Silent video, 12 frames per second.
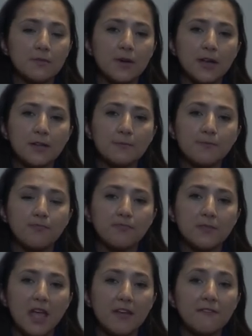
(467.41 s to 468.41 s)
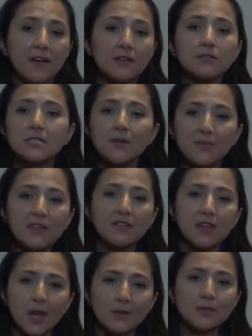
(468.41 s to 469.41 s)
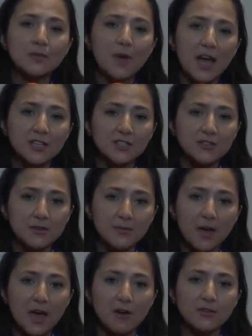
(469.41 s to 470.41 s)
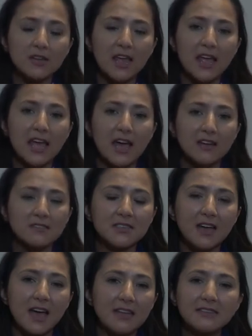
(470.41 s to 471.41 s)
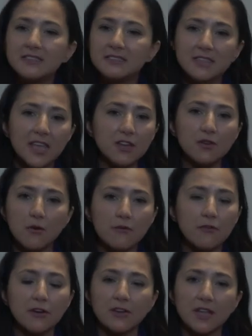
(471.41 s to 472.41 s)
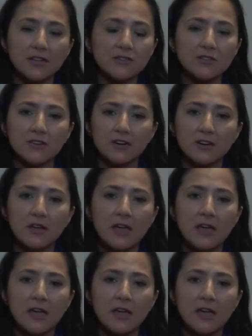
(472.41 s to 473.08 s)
But I found something that I was passionate about, and I didn't take no for an answer.